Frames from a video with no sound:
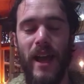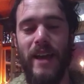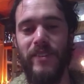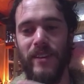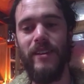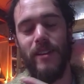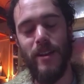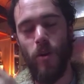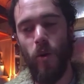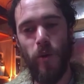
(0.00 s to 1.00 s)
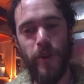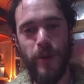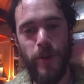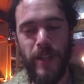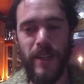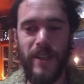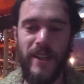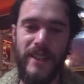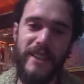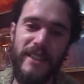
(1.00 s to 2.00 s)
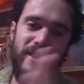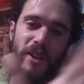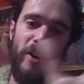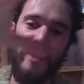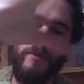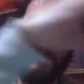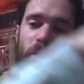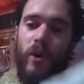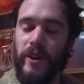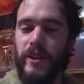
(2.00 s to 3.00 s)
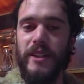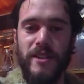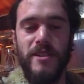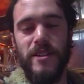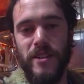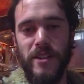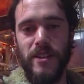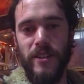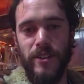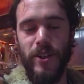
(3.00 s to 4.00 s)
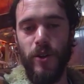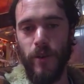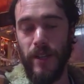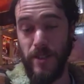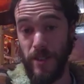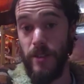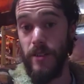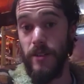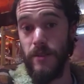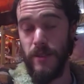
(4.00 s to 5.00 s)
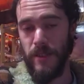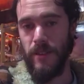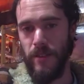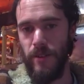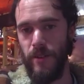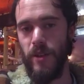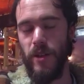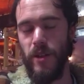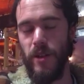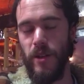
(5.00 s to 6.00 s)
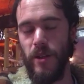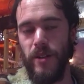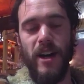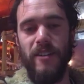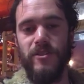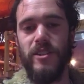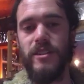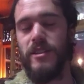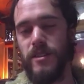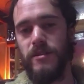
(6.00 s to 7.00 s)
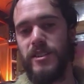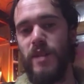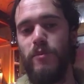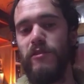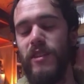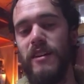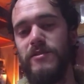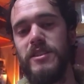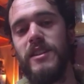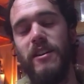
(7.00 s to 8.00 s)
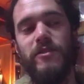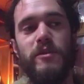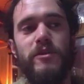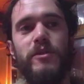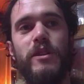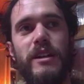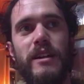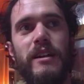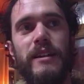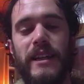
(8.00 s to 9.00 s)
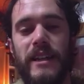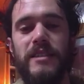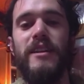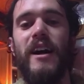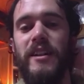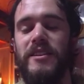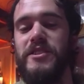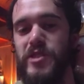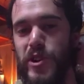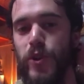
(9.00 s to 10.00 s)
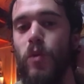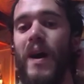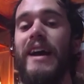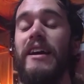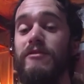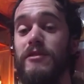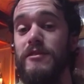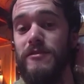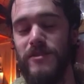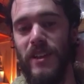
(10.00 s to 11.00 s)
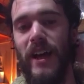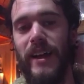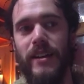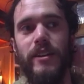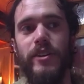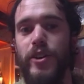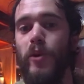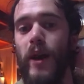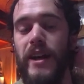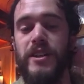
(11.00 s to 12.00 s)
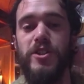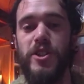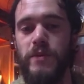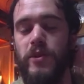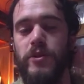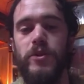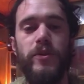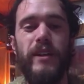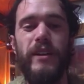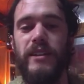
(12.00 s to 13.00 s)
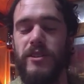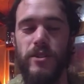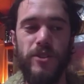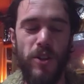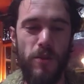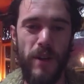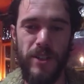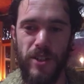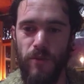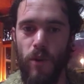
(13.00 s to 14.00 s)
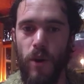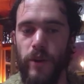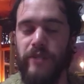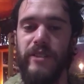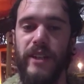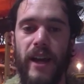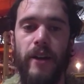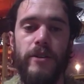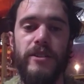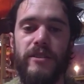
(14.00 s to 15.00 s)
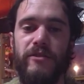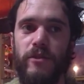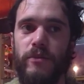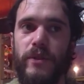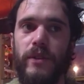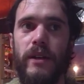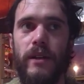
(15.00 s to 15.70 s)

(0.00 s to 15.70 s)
and all the Jungian ideas got imported into the new, into the, the just after the Summer of Love stuff and kickstarted this new wave of like new age spiritual thinking. So so much of what we've inherited from